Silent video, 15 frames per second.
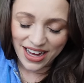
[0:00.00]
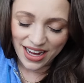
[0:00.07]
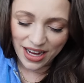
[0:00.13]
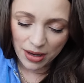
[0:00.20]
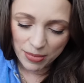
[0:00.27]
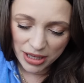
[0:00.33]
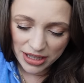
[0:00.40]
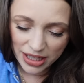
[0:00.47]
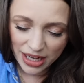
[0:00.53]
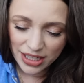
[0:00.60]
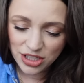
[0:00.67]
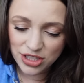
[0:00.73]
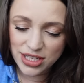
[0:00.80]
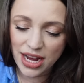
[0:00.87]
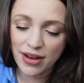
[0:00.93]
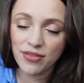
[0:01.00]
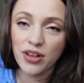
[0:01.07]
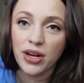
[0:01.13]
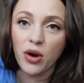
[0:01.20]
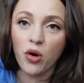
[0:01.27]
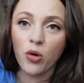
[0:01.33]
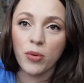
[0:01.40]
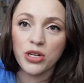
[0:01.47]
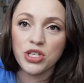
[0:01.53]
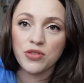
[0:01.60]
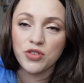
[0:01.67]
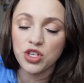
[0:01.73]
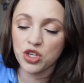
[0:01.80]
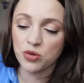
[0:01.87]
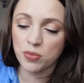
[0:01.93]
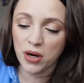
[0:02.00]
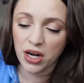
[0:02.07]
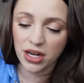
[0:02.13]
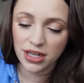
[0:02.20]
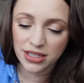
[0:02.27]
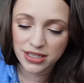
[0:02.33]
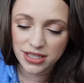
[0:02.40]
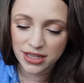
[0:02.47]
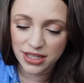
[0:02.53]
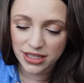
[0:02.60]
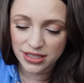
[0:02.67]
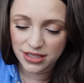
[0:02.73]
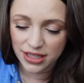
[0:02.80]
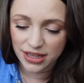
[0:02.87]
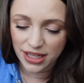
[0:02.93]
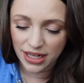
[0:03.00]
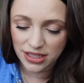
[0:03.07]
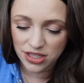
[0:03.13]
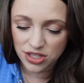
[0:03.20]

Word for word: And then I just have like a whole bunch of coupons and things like that.